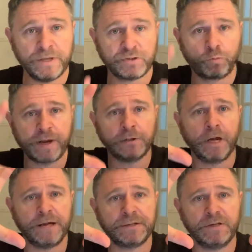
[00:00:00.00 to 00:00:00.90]
ring
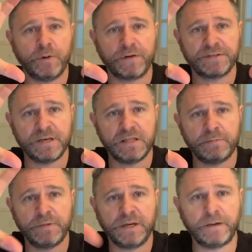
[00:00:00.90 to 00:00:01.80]
light. You might have seen
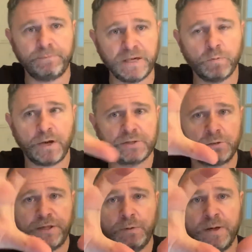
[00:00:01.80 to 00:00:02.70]
them. You can get big ones or
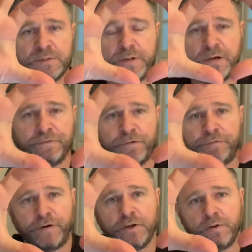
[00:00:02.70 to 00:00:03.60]
little ones, but for a
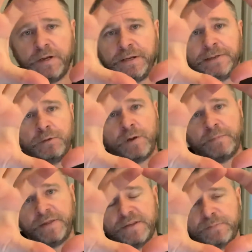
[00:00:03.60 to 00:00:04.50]
phone, you only need a little one
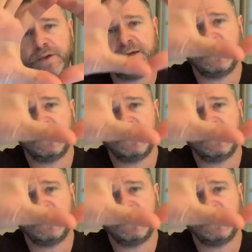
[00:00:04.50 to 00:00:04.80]
about this big, and it